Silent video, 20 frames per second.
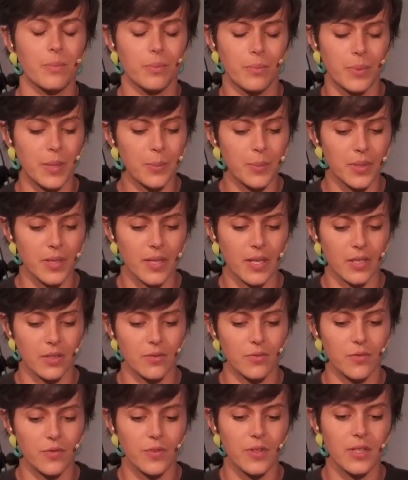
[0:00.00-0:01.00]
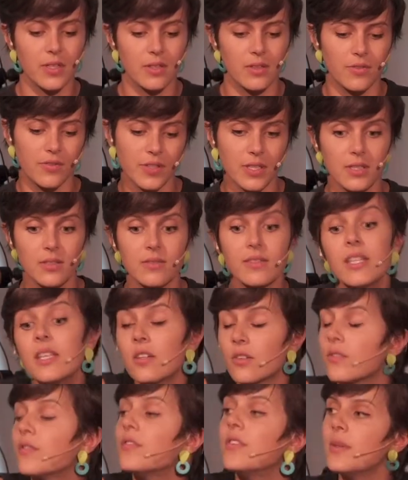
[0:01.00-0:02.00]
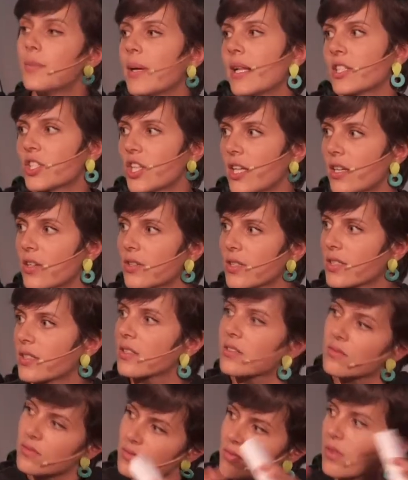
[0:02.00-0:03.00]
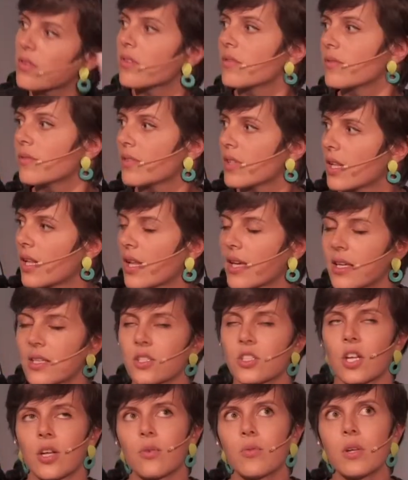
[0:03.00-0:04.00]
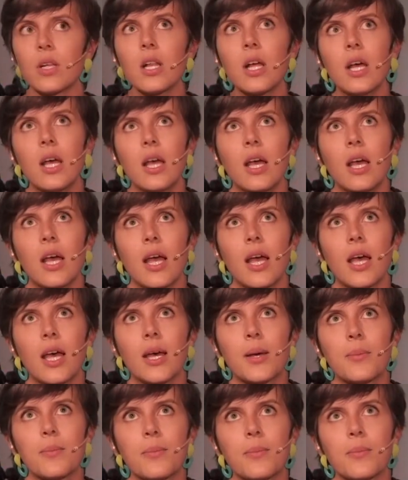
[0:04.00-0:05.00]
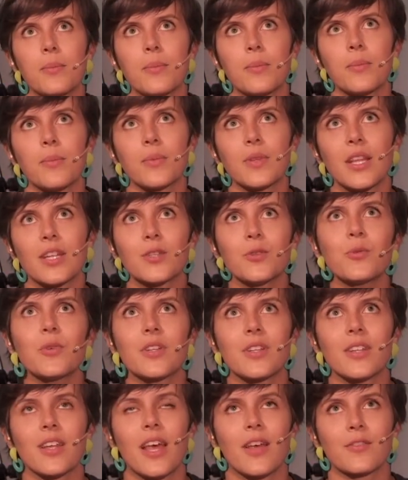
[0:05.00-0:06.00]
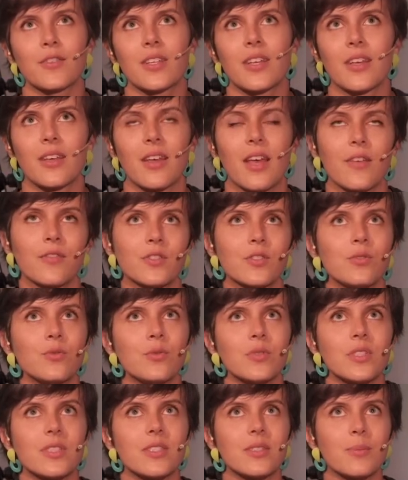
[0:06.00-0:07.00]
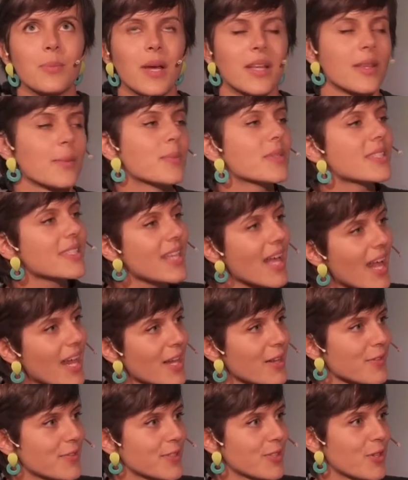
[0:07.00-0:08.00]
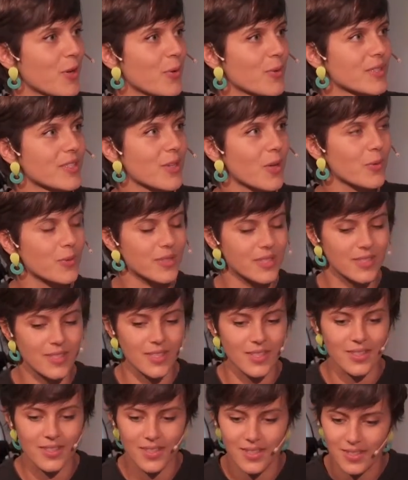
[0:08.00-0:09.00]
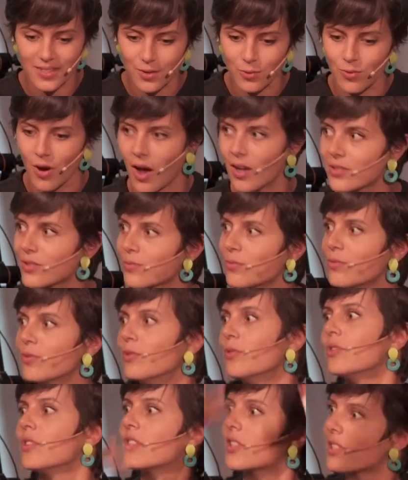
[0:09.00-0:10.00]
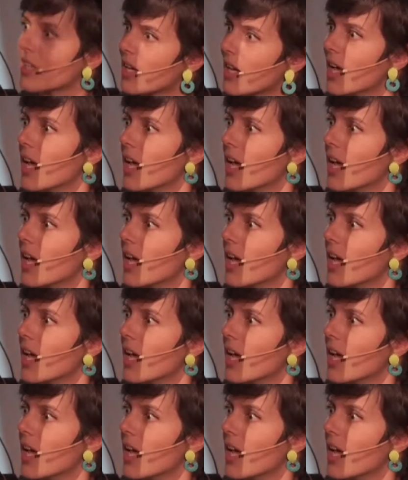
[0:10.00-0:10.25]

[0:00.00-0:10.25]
people that feel near female gender. It's like in general. They have to do it by themselves. You know, it's always this grassroots